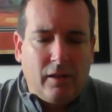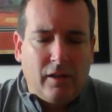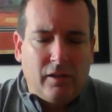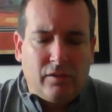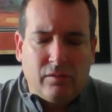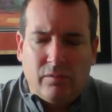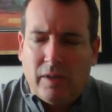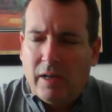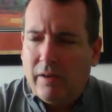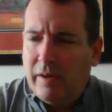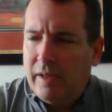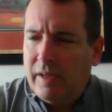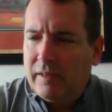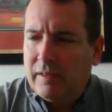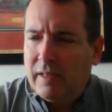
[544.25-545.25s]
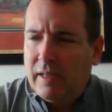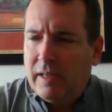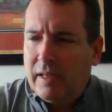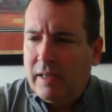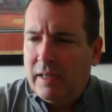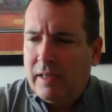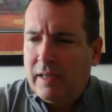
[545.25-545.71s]
well as,
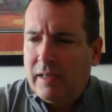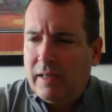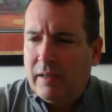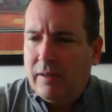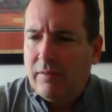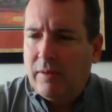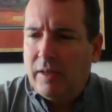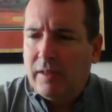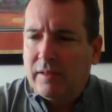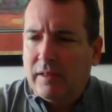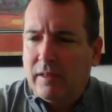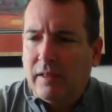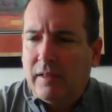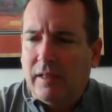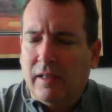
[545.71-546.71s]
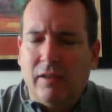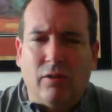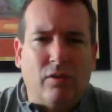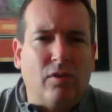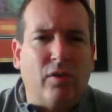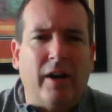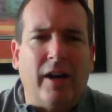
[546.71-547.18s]
what is it,
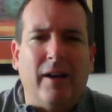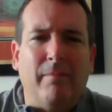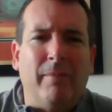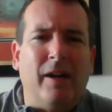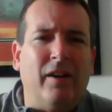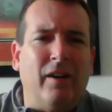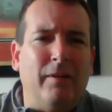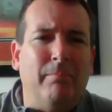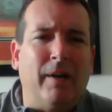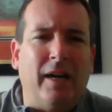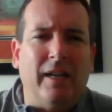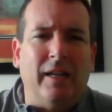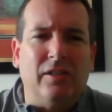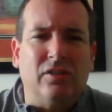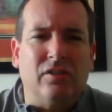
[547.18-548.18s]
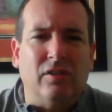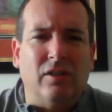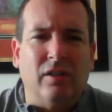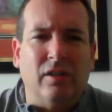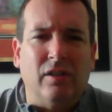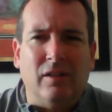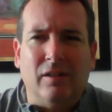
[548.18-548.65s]
little cranberry bites,
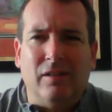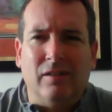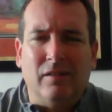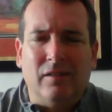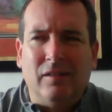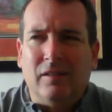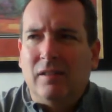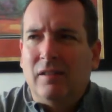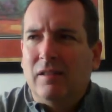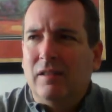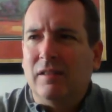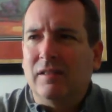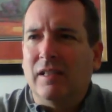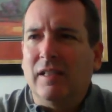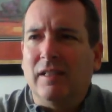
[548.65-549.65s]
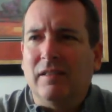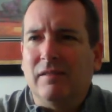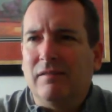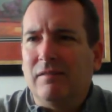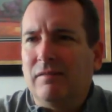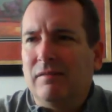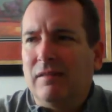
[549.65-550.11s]
or it's like,
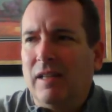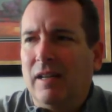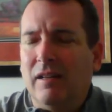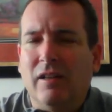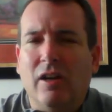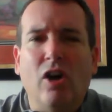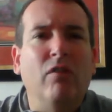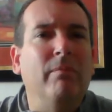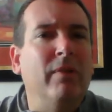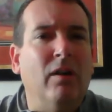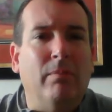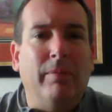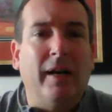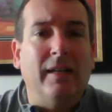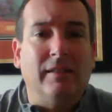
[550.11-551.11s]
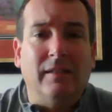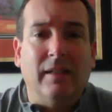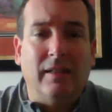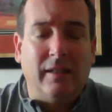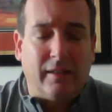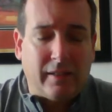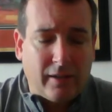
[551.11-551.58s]
I don't know, oatmeal bites, I
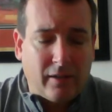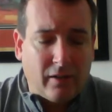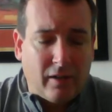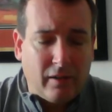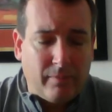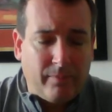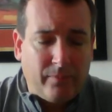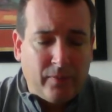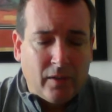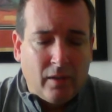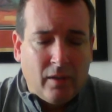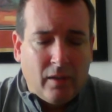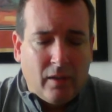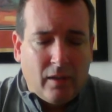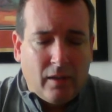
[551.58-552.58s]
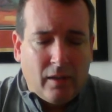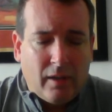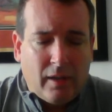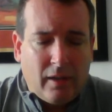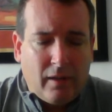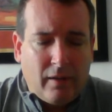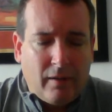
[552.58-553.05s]
think they call
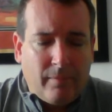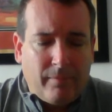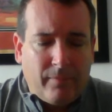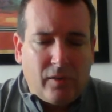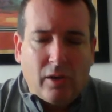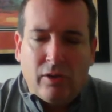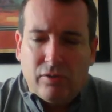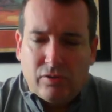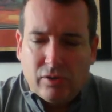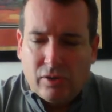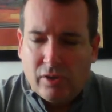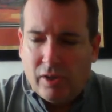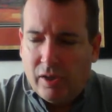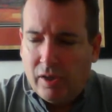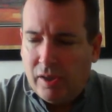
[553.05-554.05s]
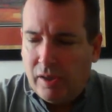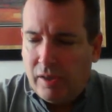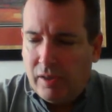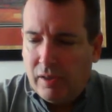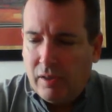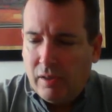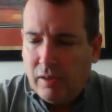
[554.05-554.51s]
them. Those are
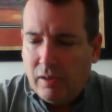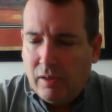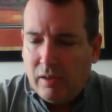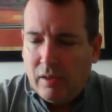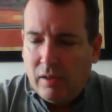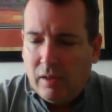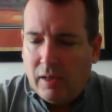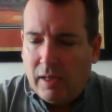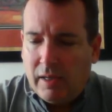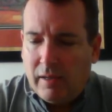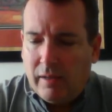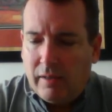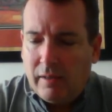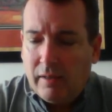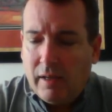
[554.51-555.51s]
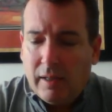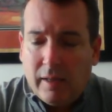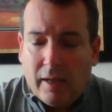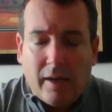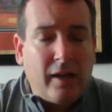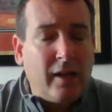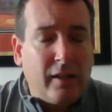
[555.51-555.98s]
good.
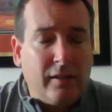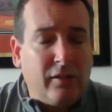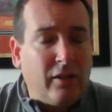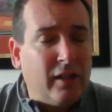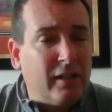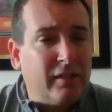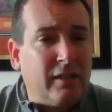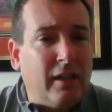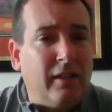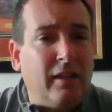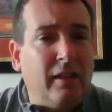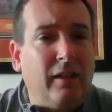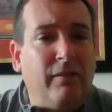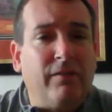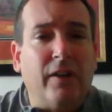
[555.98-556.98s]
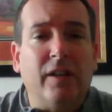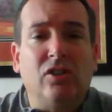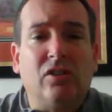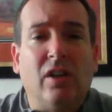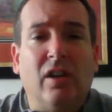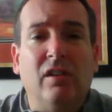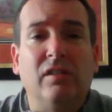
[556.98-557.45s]
I do got to say, the French
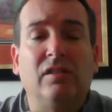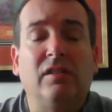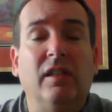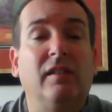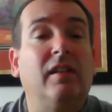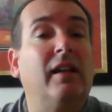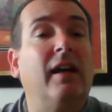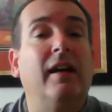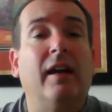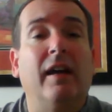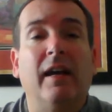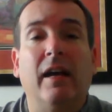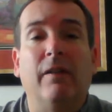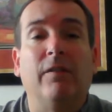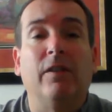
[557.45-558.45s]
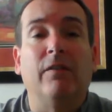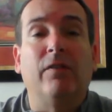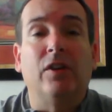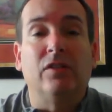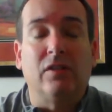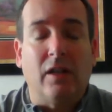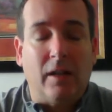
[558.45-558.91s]
toast, and today I had, for the
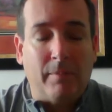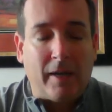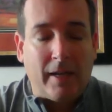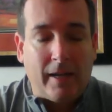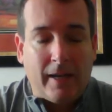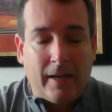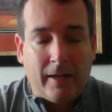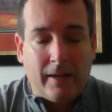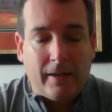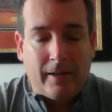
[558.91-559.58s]
first time, I had